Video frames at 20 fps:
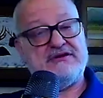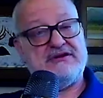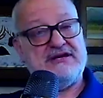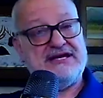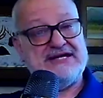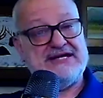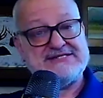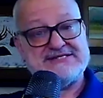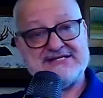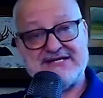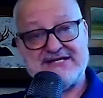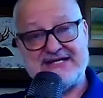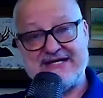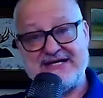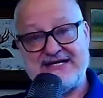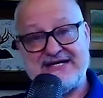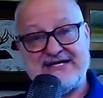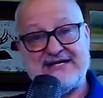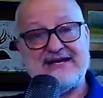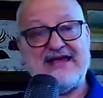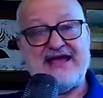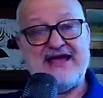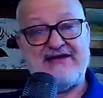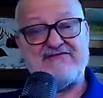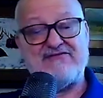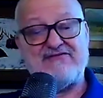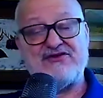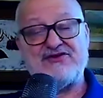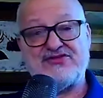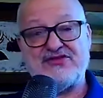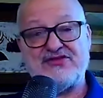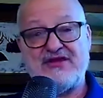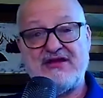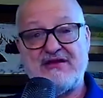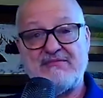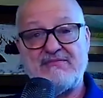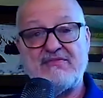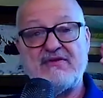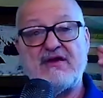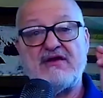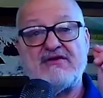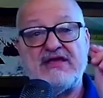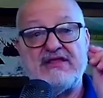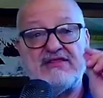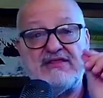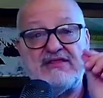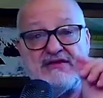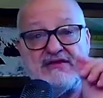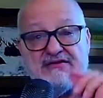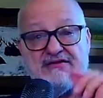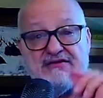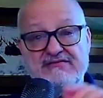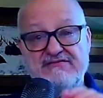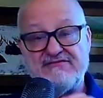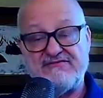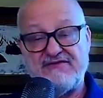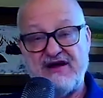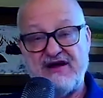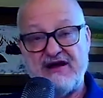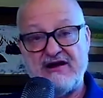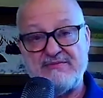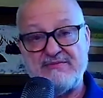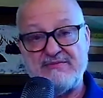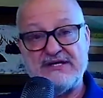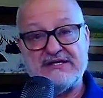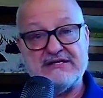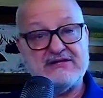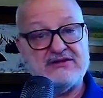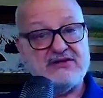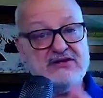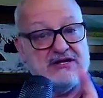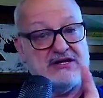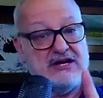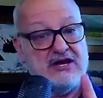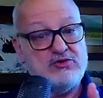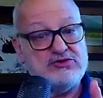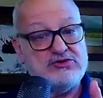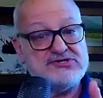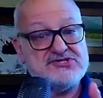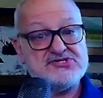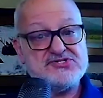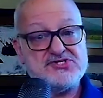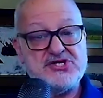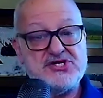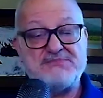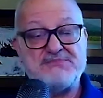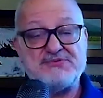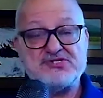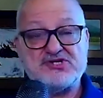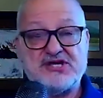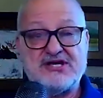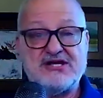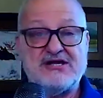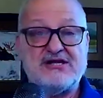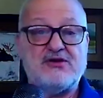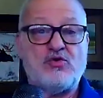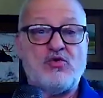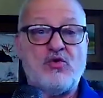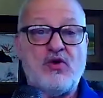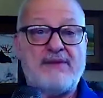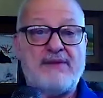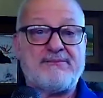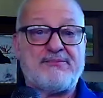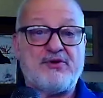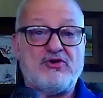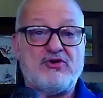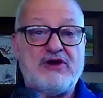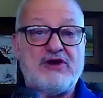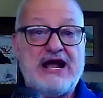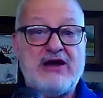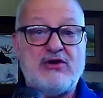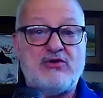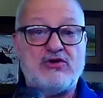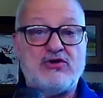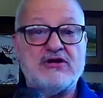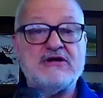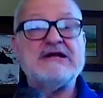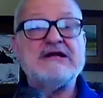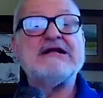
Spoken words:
Let's get everything in the environment, the lowest, cheapest kilowatt per hour